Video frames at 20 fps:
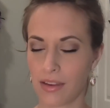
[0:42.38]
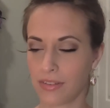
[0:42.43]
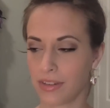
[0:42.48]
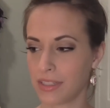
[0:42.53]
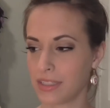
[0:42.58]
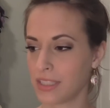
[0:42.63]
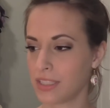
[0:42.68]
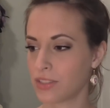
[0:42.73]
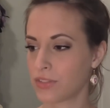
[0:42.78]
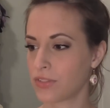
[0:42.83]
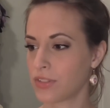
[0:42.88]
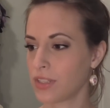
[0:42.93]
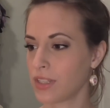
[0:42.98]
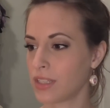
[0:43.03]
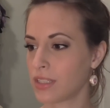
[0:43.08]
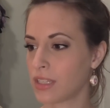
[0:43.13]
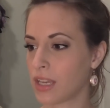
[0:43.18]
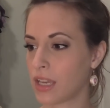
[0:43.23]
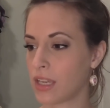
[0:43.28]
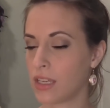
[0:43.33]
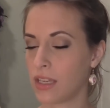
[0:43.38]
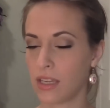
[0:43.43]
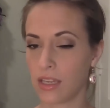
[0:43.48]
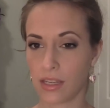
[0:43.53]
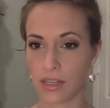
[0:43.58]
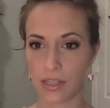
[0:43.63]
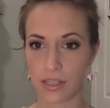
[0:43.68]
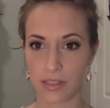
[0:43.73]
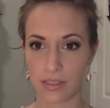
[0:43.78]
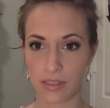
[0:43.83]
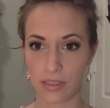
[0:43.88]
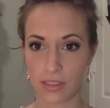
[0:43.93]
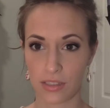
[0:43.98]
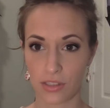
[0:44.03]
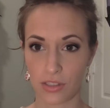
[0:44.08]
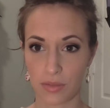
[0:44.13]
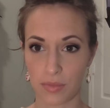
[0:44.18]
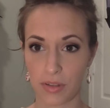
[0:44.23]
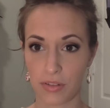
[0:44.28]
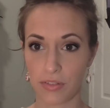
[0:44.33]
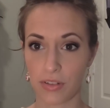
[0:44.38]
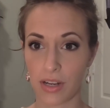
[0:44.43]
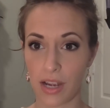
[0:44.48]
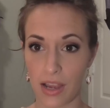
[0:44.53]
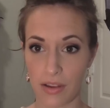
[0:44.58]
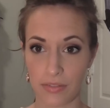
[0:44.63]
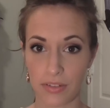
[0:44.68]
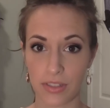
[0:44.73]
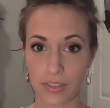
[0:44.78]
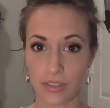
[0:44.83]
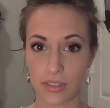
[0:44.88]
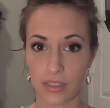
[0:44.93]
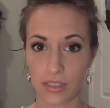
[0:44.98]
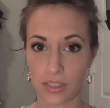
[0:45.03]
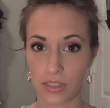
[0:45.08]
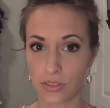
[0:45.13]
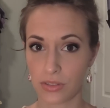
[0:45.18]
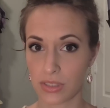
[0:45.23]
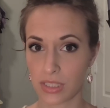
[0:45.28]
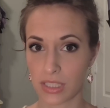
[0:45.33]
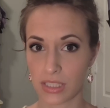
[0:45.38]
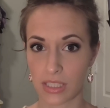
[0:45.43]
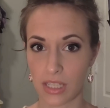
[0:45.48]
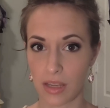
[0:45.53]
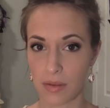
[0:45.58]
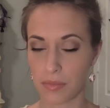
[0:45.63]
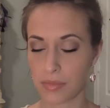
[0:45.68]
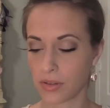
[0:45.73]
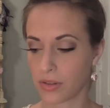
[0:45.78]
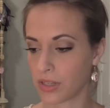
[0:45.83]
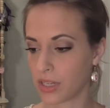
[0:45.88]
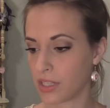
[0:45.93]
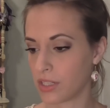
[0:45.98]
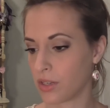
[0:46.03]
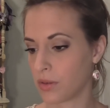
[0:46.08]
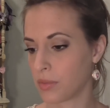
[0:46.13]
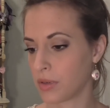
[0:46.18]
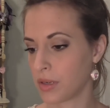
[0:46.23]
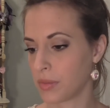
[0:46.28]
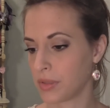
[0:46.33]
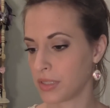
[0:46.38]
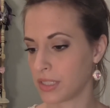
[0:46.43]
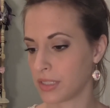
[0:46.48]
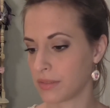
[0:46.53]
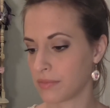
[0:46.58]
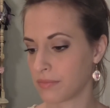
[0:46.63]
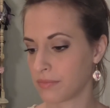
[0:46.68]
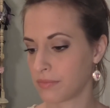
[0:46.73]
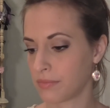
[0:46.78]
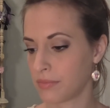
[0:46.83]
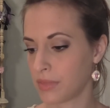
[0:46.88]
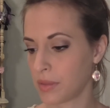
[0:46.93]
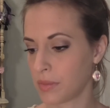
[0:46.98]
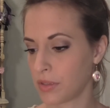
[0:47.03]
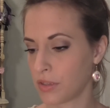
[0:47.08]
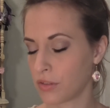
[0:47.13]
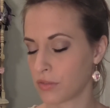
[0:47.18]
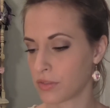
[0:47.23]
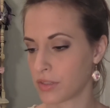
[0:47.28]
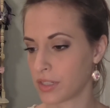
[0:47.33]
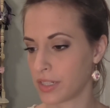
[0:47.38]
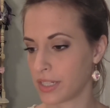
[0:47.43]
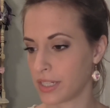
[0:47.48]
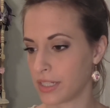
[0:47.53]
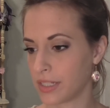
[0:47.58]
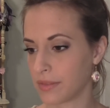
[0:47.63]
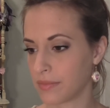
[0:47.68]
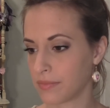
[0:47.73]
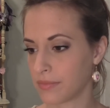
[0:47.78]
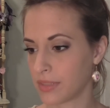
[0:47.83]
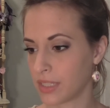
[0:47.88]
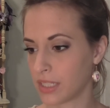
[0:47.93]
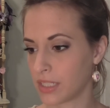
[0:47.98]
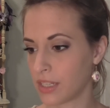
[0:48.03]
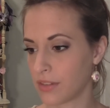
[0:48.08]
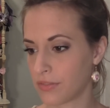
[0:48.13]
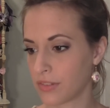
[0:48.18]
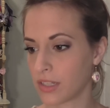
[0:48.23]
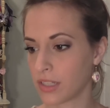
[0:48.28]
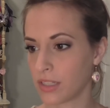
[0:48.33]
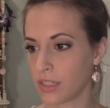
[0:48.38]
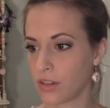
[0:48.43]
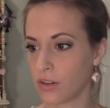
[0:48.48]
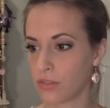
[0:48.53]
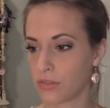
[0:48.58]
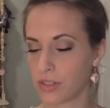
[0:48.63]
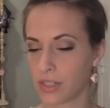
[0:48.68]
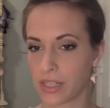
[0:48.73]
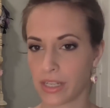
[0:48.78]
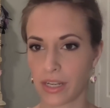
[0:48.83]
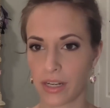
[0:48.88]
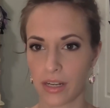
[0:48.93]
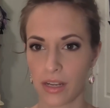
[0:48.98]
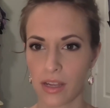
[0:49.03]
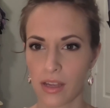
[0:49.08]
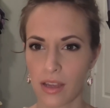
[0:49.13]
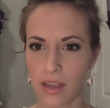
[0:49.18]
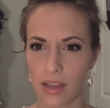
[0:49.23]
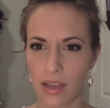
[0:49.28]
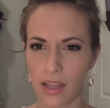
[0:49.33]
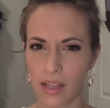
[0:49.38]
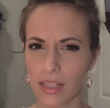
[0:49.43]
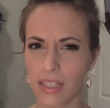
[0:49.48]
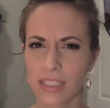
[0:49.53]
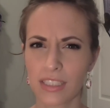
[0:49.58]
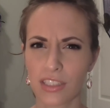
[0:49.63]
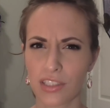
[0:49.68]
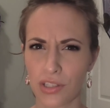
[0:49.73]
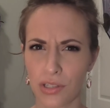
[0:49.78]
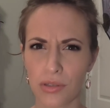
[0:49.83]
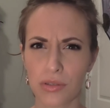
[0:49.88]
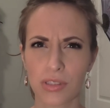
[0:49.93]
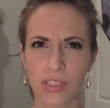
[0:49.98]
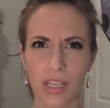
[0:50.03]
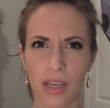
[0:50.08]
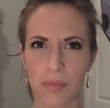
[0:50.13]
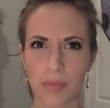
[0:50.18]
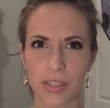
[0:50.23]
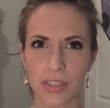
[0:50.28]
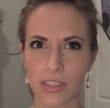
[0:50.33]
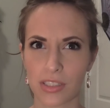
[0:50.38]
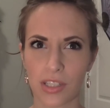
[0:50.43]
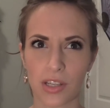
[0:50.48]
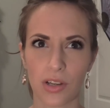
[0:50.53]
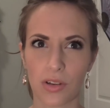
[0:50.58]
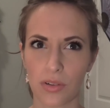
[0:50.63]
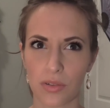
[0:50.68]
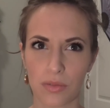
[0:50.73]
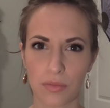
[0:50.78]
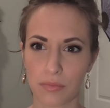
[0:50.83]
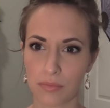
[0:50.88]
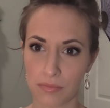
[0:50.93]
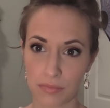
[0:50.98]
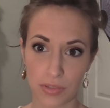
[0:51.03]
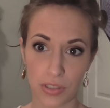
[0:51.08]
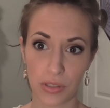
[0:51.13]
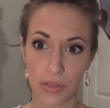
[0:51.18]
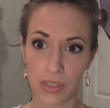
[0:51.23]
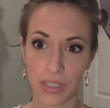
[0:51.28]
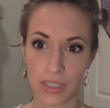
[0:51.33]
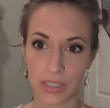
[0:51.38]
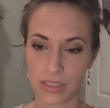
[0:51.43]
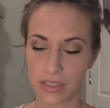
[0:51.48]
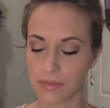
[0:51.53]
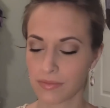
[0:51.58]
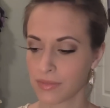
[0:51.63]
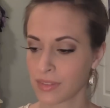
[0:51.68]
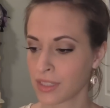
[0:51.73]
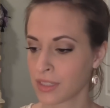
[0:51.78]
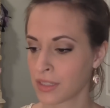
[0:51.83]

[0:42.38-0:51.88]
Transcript: I've had this for like a year. It took me forever to use this up. Okay, no, maybe over a year. Yeah, definitely over a year. At least 2 summers, so 2 years.